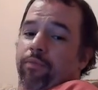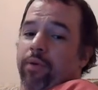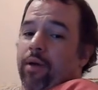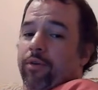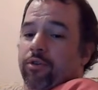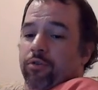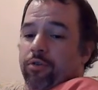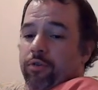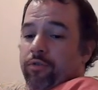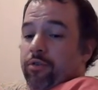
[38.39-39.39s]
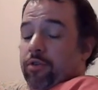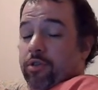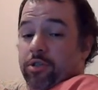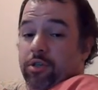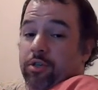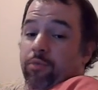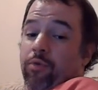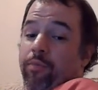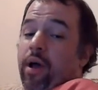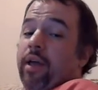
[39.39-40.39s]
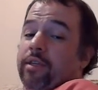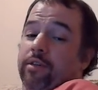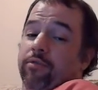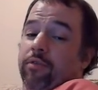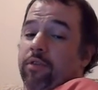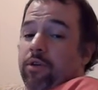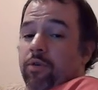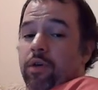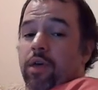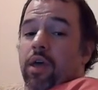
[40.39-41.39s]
probably shorter review because it's just a more positive review.